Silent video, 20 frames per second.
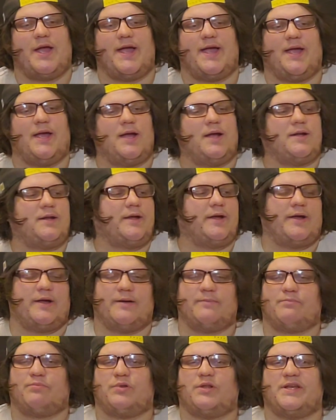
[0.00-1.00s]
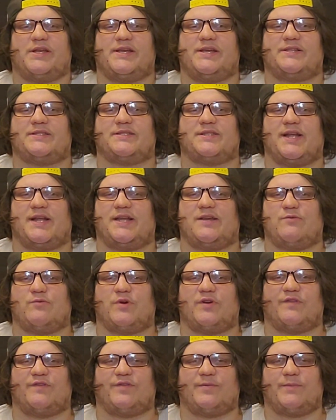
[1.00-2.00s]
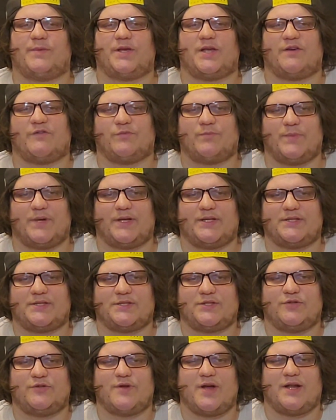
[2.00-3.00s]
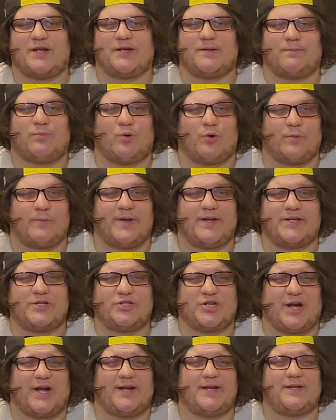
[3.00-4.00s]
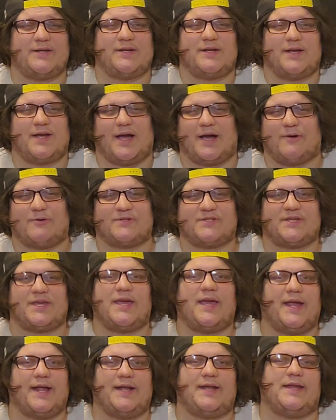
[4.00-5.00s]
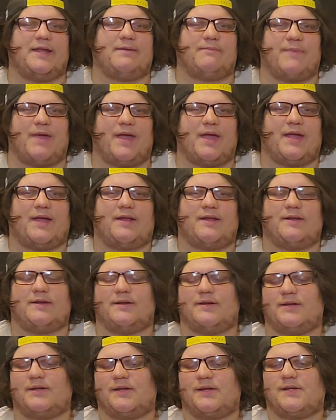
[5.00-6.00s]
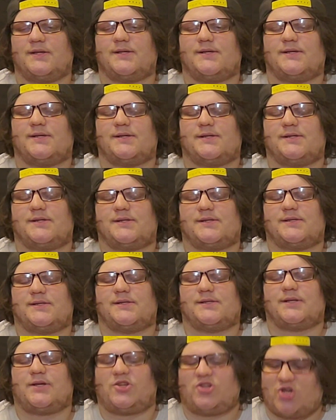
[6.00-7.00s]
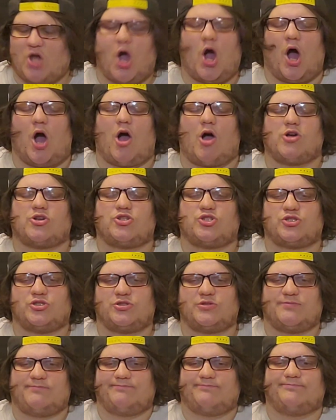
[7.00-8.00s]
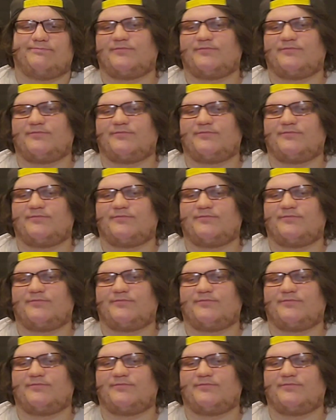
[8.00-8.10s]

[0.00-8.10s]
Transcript: And uh, please, anyone from the government, do not deport me to China. I was kidding, man. Gosh.